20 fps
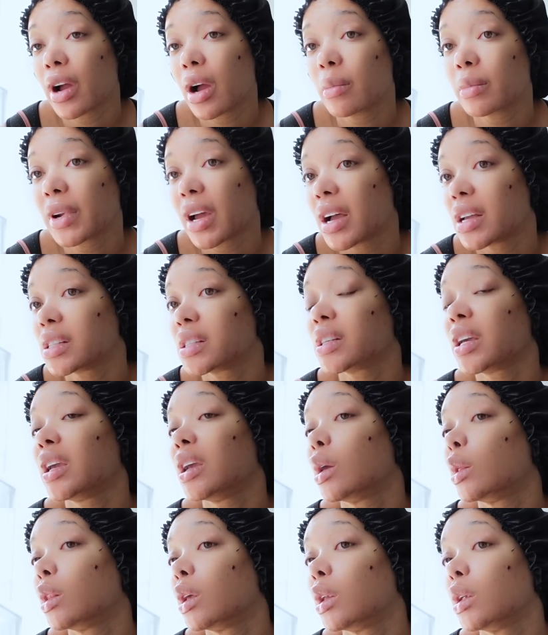I'm not
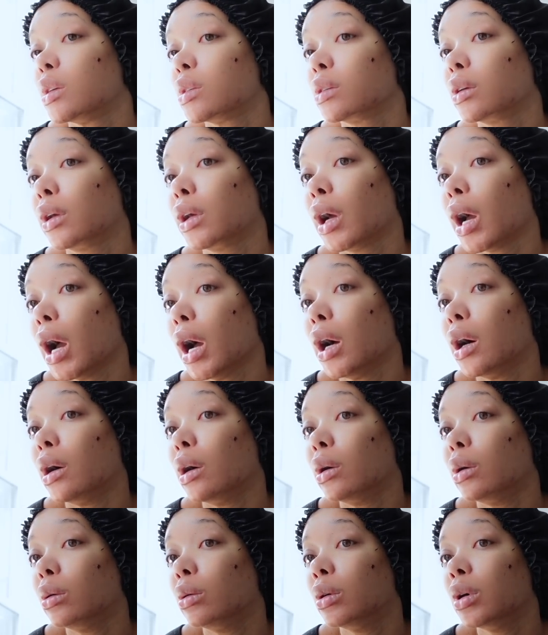saying that it's
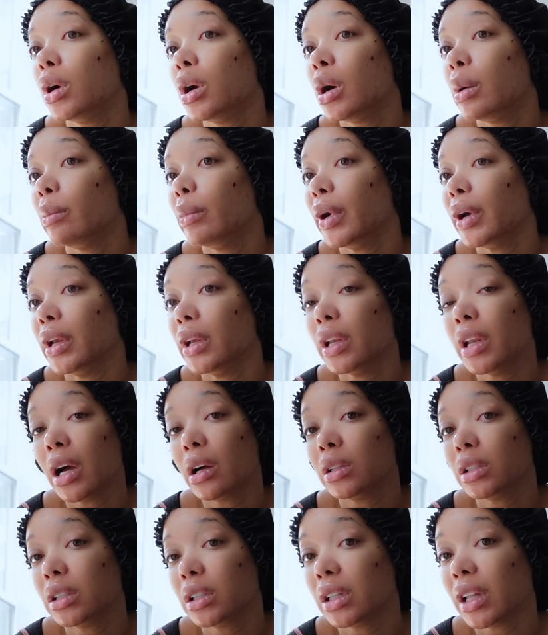gone, but it
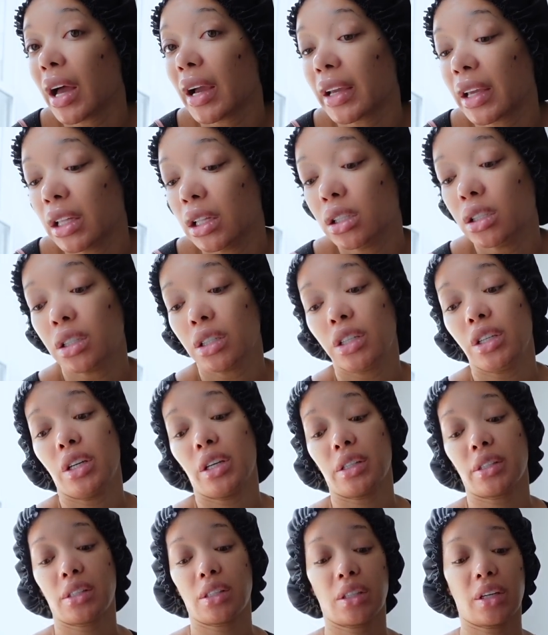don't look like it looked
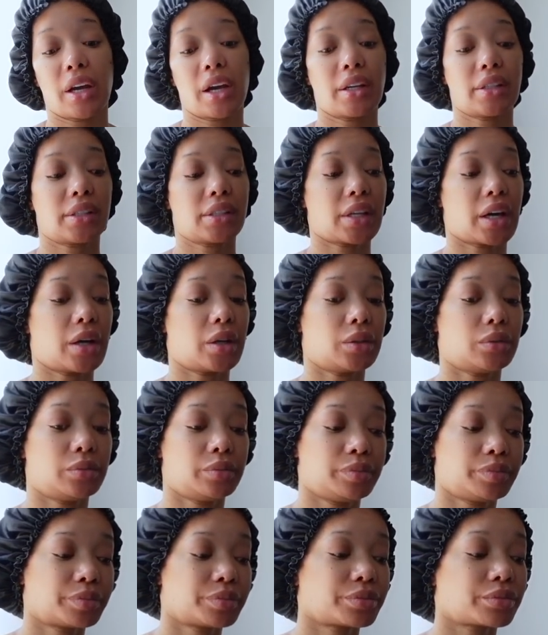yesterday. So
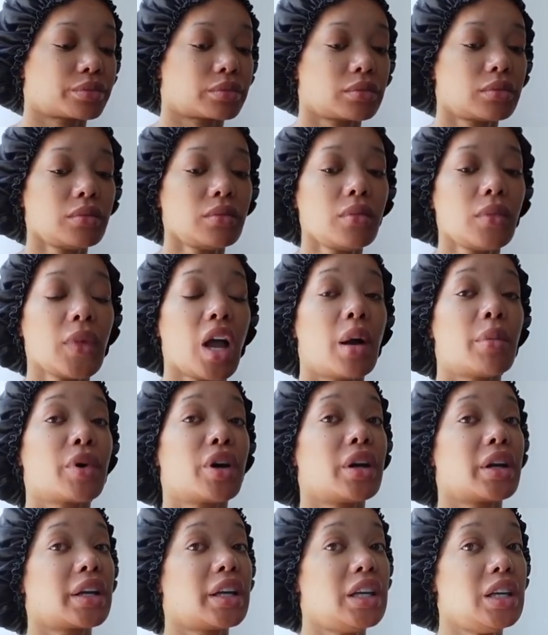I'm
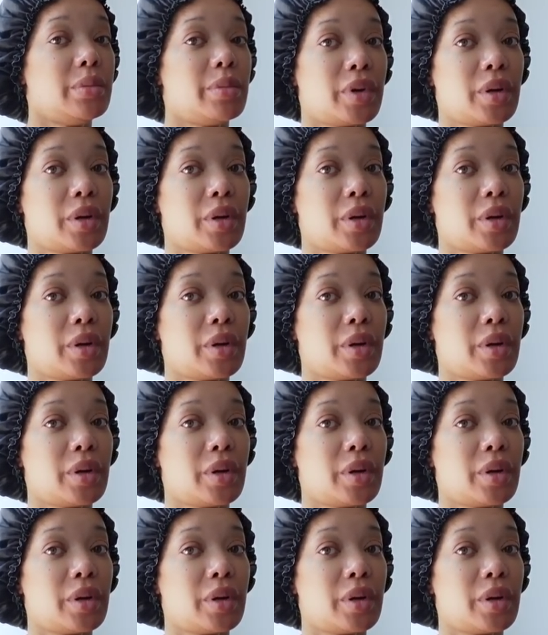gonna keep